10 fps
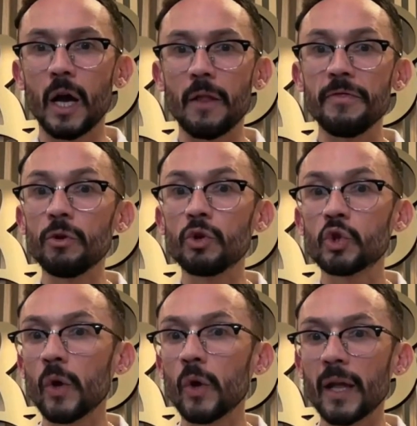new
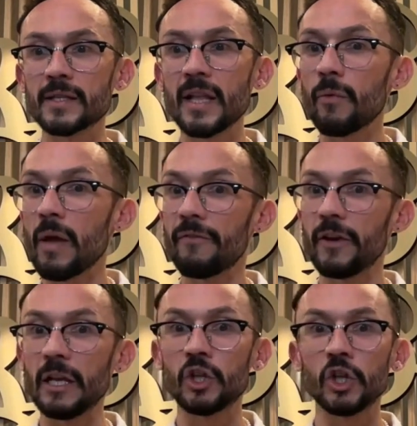trends. Now we have
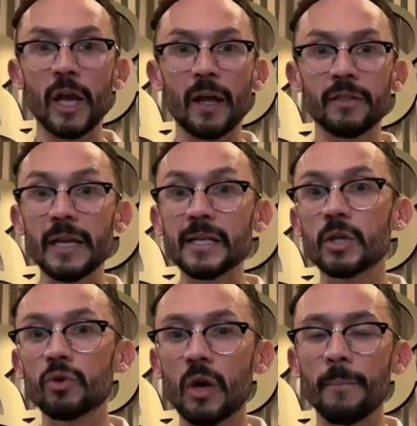internet,
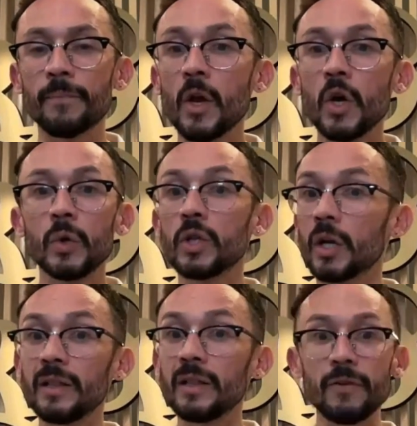Instagram. We're
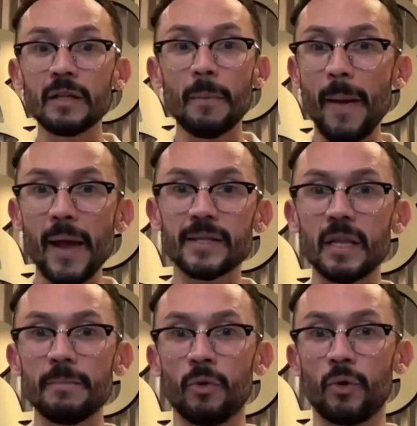not living in the past
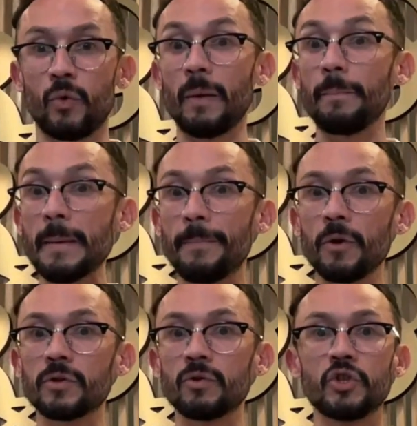anymore, where people
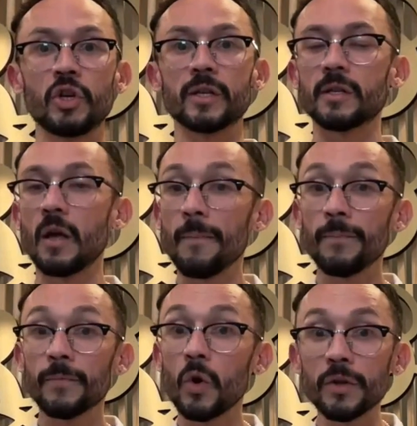used to just
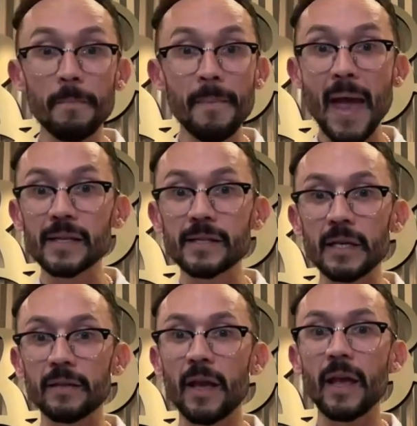go on the
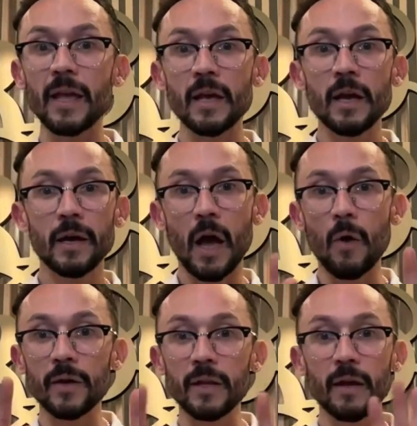magazine. Hey, I
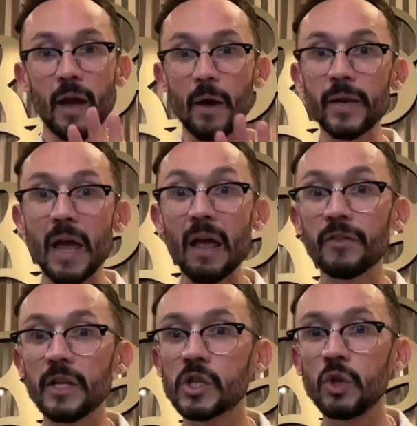wanna have
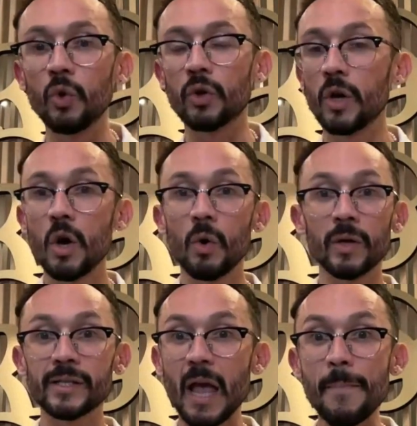this look.
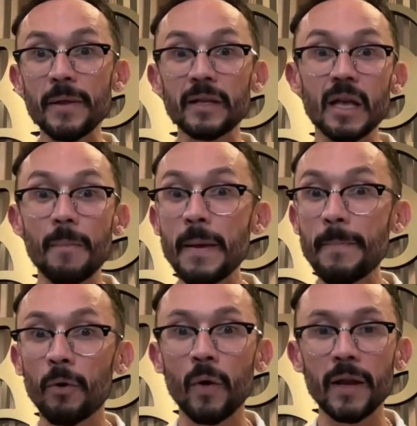What's happening is that
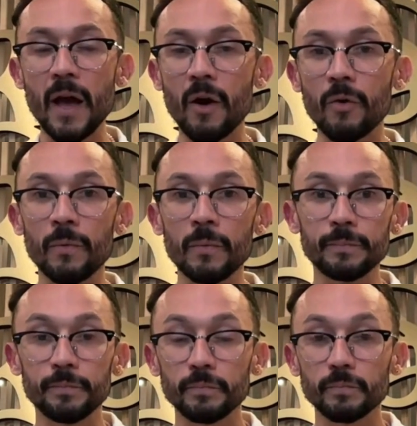people right now,
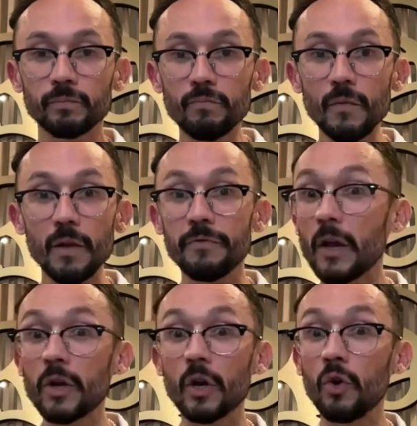they're
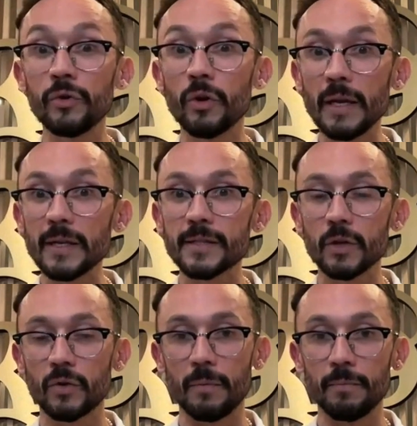gonna go on your
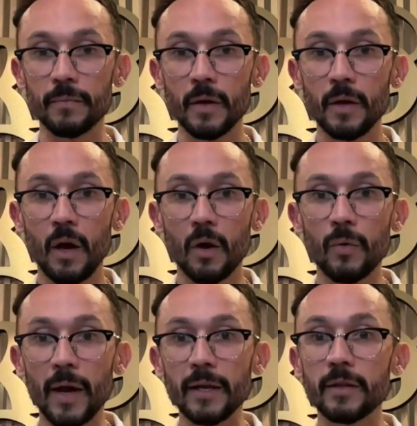Instagram,
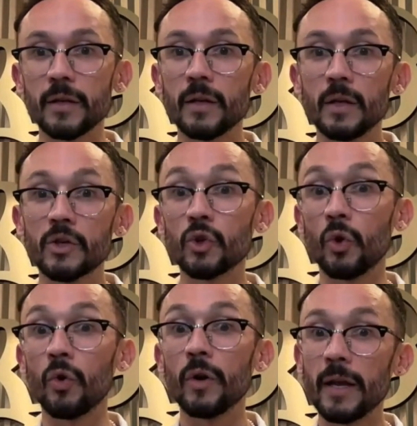right?
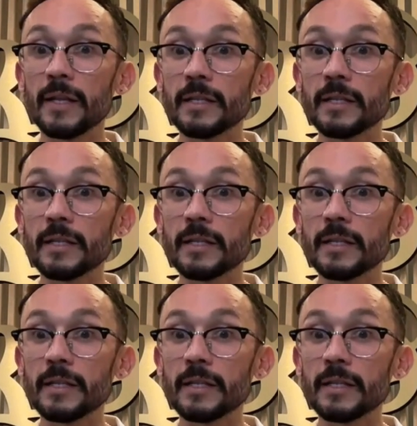So it's